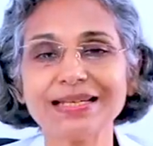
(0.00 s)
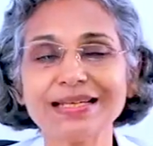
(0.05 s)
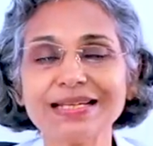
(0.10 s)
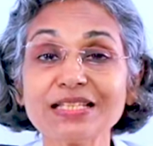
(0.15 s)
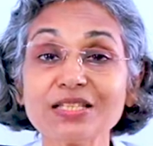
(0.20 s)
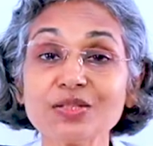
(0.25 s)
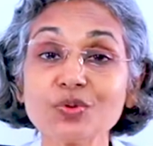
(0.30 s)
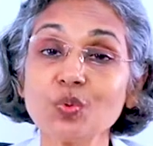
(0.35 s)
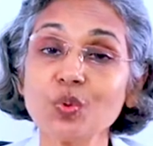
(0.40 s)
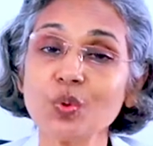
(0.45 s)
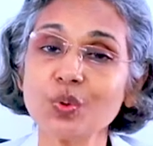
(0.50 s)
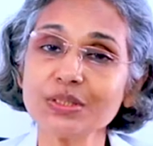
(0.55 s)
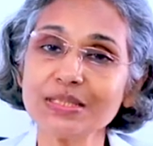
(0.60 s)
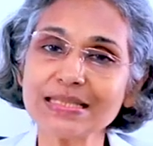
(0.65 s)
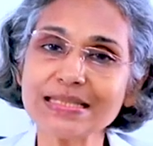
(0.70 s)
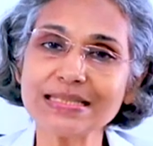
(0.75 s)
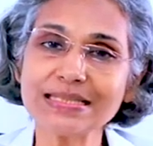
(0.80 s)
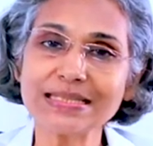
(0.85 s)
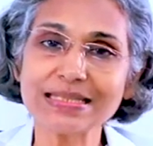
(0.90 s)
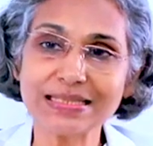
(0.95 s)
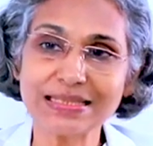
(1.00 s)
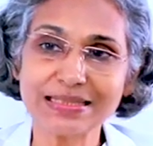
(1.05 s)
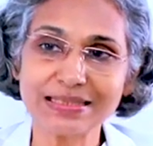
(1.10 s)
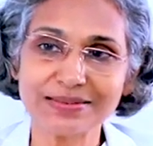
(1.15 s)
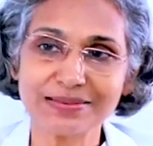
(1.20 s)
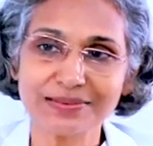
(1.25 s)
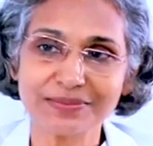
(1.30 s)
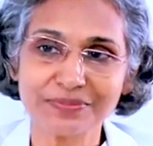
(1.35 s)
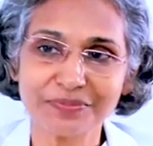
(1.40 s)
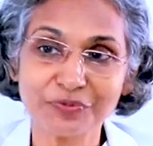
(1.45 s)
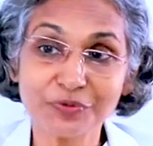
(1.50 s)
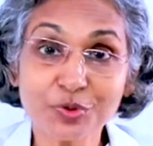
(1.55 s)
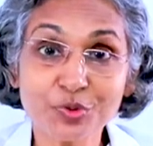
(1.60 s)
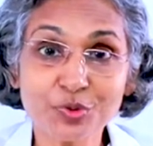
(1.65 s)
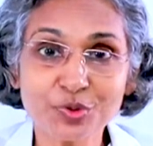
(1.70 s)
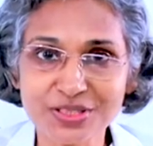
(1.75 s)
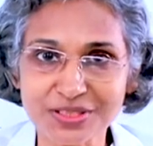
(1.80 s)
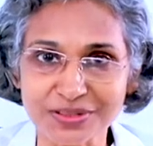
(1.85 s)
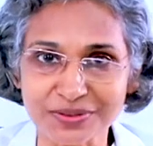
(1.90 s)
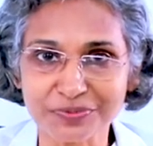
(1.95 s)
Next, what is the
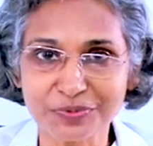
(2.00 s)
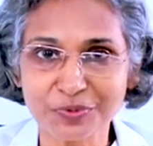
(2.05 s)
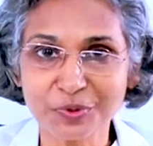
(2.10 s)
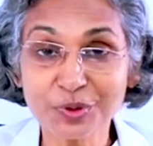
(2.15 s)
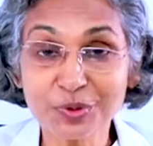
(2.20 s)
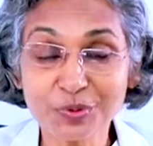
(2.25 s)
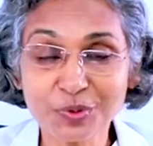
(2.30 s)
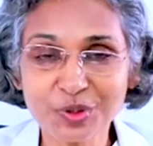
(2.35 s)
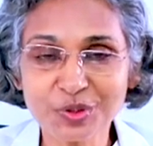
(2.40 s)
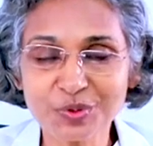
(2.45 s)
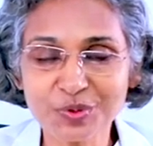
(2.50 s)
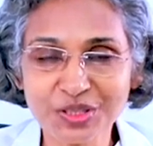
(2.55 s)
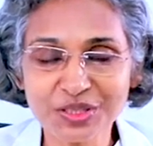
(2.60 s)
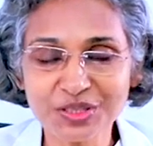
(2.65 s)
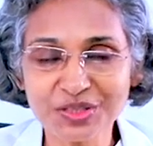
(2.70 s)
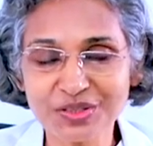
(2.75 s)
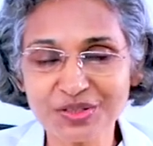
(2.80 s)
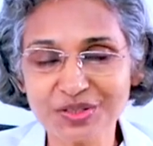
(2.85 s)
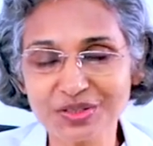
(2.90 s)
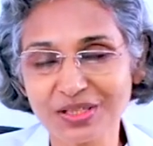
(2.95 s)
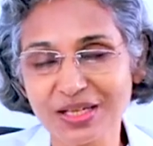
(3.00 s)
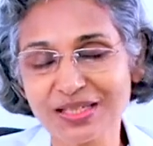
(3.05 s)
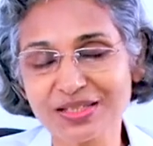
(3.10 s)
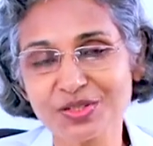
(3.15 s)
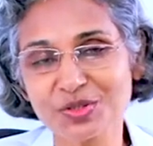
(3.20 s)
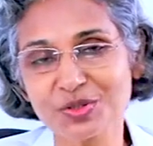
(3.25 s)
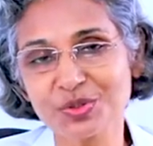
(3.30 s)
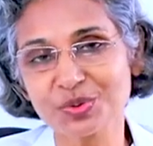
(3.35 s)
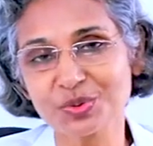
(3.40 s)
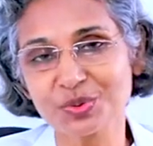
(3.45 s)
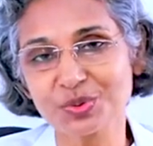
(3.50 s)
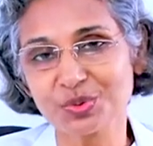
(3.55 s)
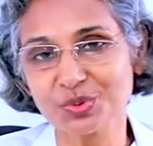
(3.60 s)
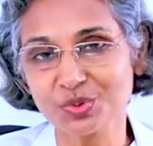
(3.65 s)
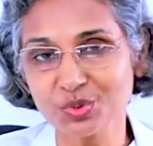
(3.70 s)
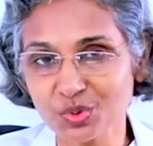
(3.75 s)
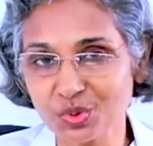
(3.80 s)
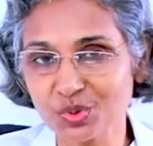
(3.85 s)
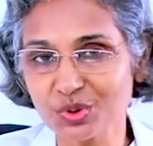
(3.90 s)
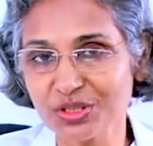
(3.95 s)
future? What he has to
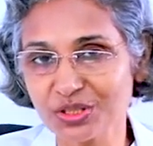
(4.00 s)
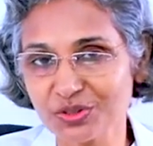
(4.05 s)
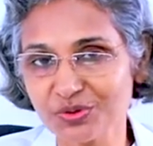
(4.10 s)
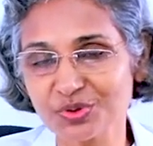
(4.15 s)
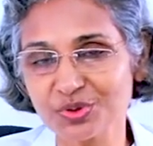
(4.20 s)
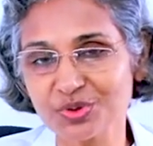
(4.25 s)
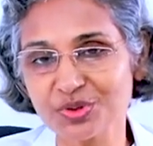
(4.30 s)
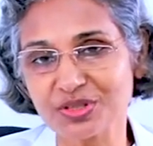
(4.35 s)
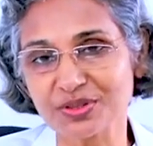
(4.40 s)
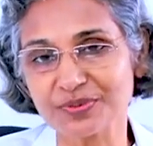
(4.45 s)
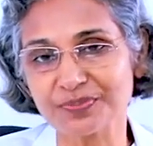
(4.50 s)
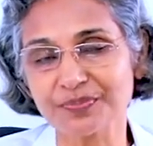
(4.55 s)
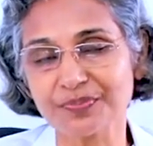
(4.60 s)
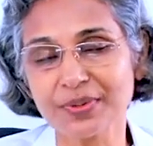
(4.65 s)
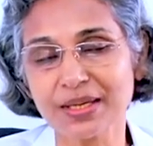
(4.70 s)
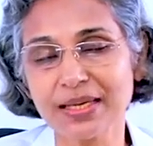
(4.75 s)
do in the future?